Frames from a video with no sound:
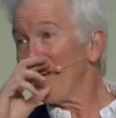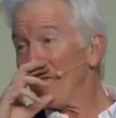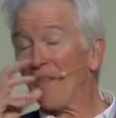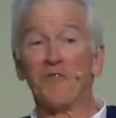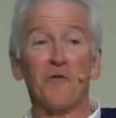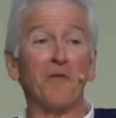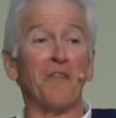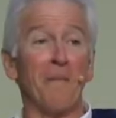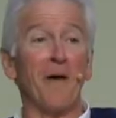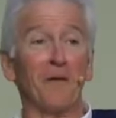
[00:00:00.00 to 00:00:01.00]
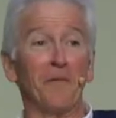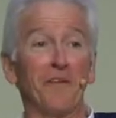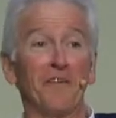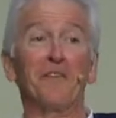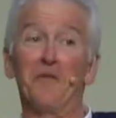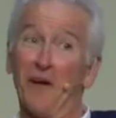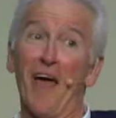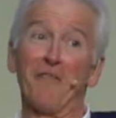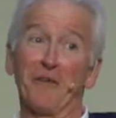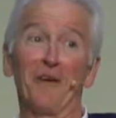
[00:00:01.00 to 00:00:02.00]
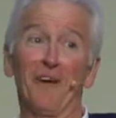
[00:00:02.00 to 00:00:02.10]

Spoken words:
But the truth of the matter is, you can have a good